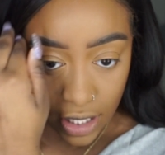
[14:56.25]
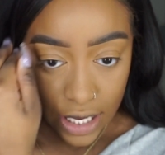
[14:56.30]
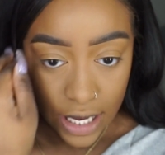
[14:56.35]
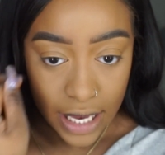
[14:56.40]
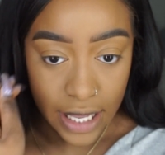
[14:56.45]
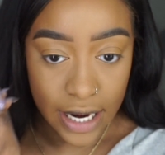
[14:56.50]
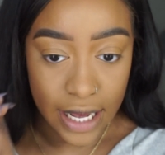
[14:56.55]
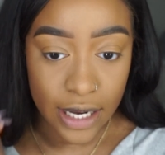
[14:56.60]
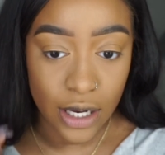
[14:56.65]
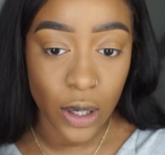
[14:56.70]

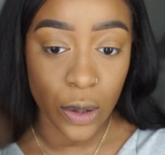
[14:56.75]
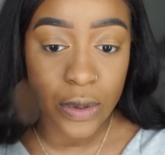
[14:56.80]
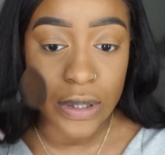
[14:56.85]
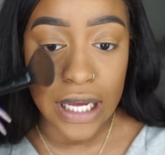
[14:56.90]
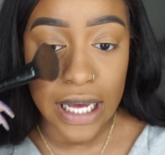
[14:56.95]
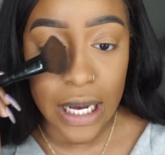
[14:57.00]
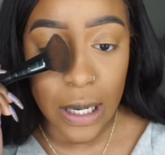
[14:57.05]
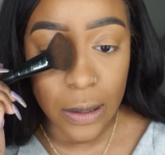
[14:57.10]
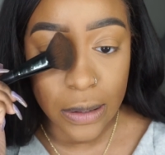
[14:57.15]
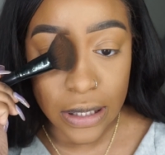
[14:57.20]
and I go
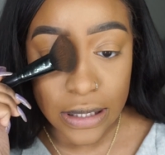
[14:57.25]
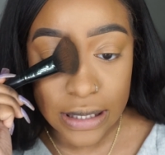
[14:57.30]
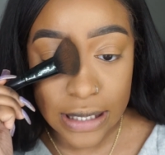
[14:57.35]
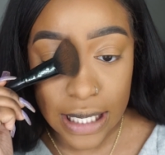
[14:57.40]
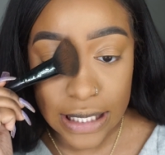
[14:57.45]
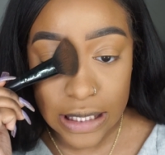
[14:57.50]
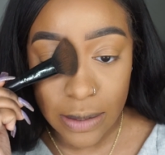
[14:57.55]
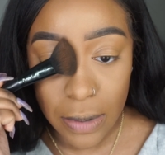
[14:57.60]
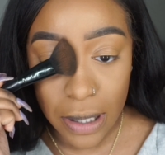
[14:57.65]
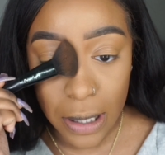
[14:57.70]
down the
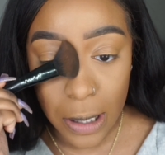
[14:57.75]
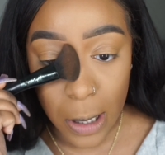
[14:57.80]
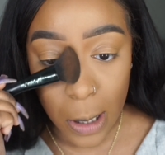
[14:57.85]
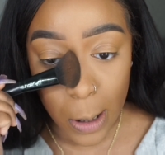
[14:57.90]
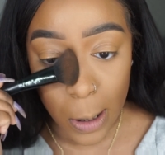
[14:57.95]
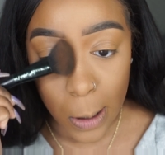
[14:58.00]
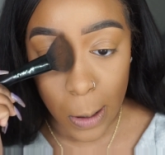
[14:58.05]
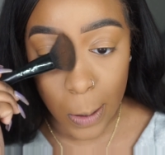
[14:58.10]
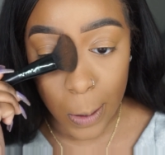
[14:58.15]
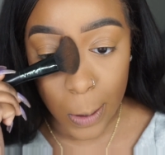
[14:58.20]
sides of my
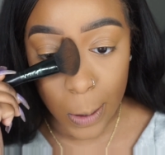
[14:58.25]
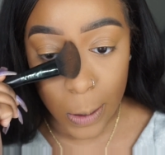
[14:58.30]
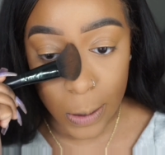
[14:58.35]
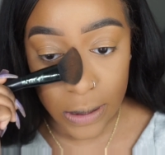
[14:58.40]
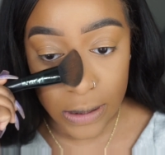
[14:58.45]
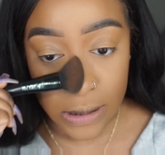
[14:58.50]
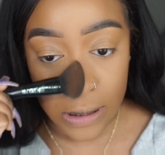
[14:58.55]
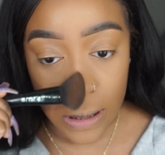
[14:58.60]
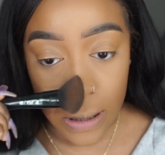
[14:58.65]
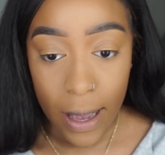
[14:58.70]

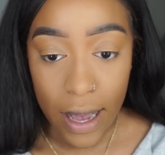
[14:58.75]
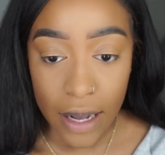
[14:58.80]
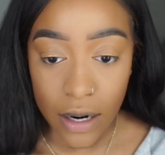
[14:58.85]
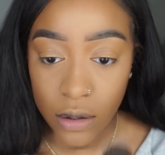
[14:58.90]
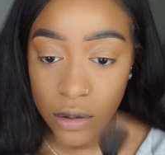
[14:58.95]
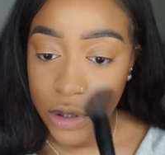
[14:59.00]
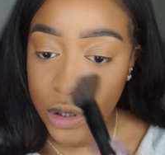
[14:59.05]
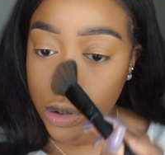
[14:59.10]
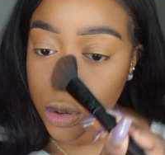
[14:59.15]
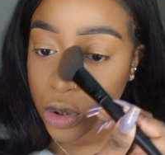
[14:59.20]
nose. I
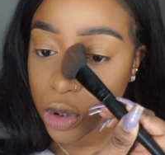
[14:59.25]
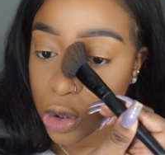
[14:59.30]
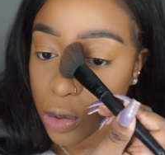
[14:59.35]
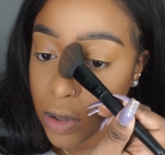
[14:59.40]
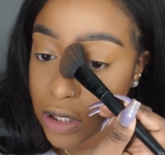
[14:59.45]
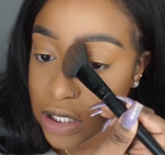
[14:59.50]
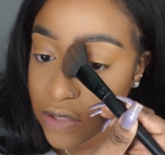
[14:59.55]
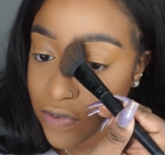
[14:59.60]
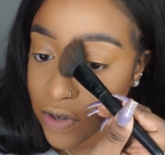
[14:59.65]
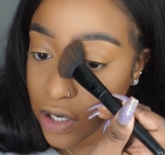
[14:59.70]
don't do too
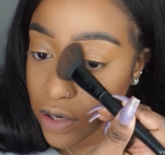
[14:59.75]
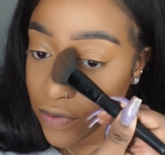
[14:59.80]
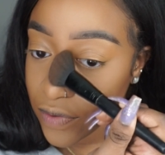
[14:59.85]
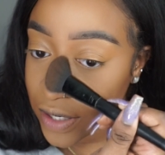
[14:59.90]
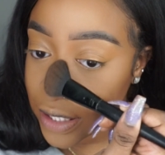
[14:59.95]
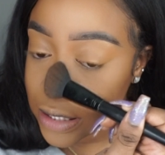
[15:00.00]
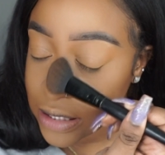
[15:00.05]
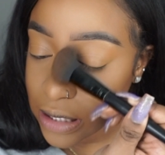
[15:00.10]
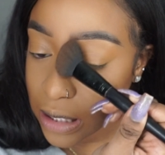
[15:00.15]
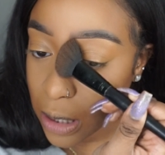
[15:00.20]
much of a
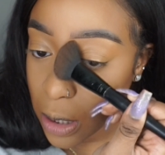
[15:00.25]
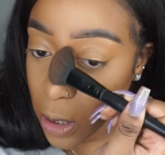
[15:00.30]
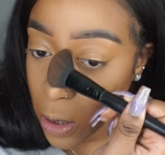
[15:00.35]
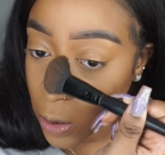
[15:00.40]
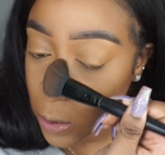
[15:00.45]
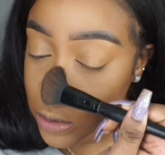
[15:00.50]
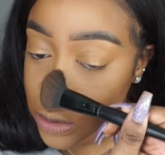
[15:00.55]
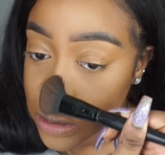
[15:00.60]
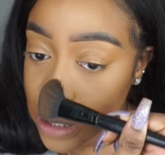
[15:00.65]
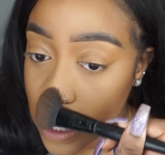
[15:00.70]
crazy
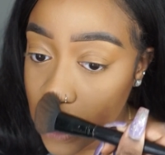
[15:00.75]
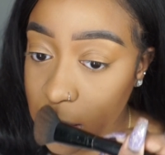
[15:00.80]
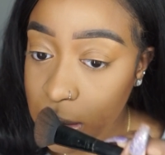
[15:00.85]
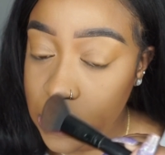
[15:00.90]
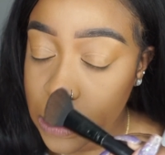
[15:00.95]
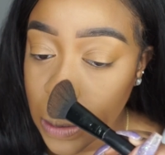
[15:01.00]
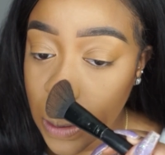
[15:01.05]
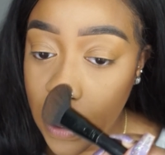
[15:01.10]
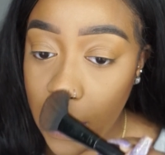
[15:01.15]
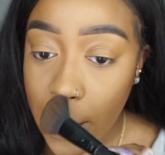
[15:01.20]
nose
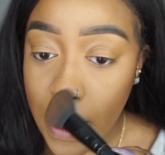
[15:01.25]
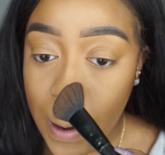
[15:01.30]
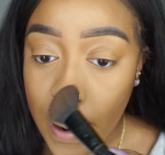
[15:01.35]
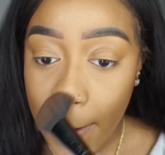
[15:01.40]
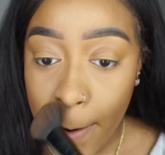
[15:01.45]
contour,